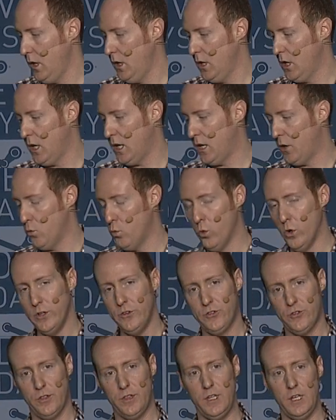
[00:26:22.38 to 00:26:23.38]

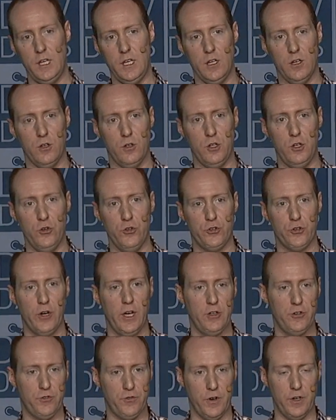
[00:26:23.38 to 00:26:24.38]
Once the user
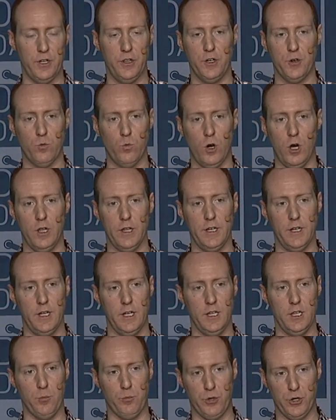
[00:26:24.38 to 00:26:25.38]
has funded their wallet
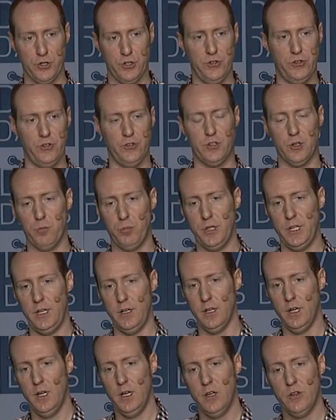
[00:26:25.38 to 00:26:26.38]
and the purchase is
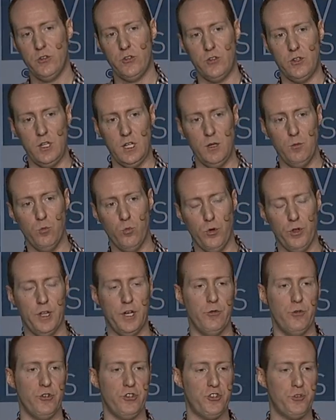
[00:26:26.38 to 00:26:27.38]
complete, Steam will
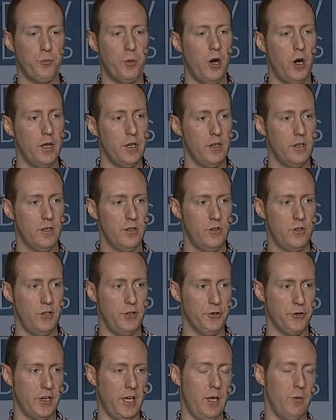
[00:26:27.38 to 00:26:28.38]
then respond to
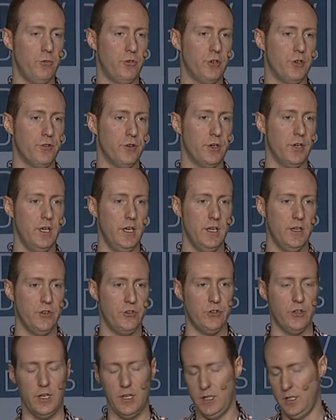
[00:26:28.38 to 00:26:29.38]
your game server
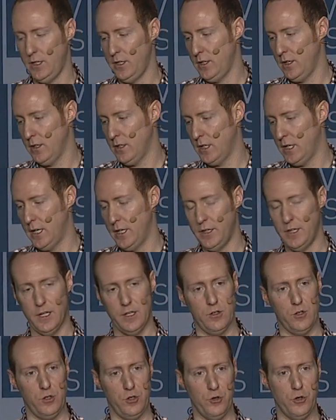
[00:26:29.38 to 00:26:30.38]
saying
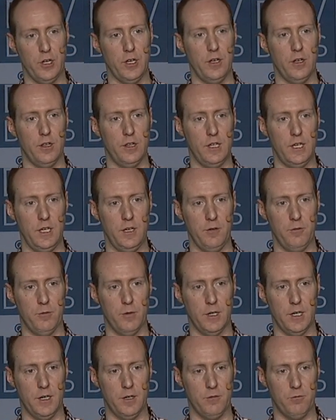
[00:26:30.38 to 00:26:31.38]
that
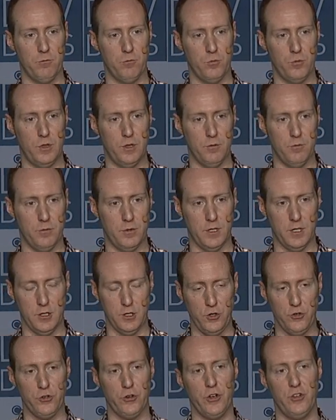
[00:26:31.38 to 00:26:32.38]
the
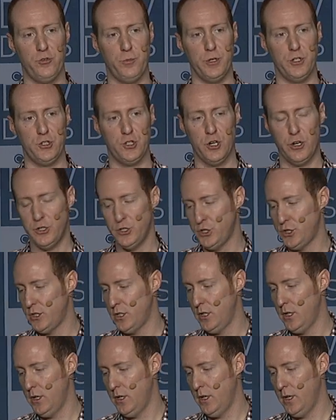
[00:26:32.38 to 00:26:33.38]
user has been charged,
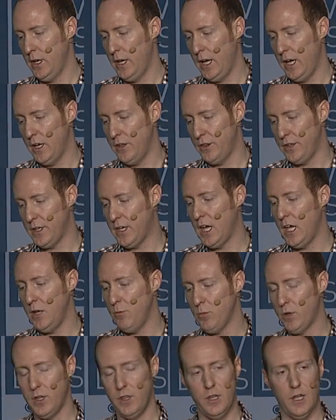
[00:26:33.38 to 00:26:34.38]
and the
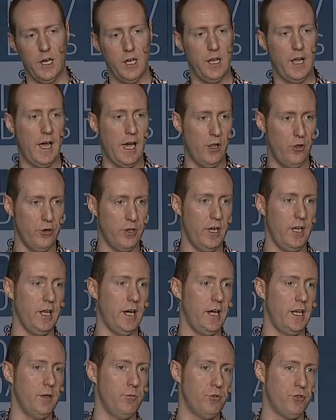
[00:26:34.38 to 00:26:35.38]
game can then allocate
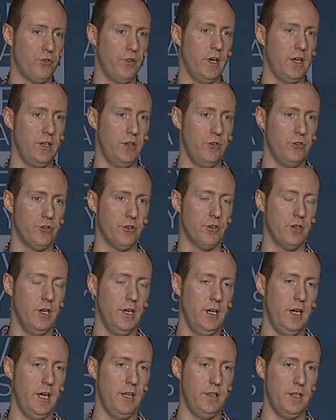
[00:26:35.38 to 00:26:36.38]
items for that user,
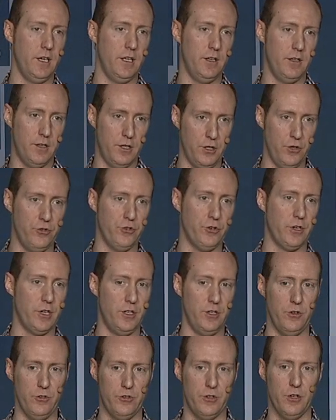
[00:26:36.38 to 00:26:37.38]
and then the user
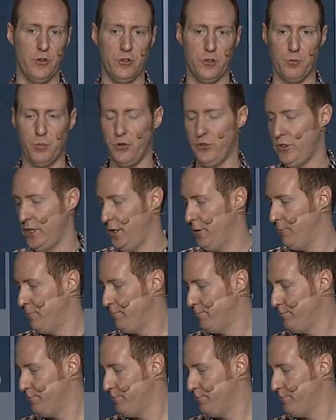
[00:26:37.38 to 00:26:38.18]
can use those and proceed.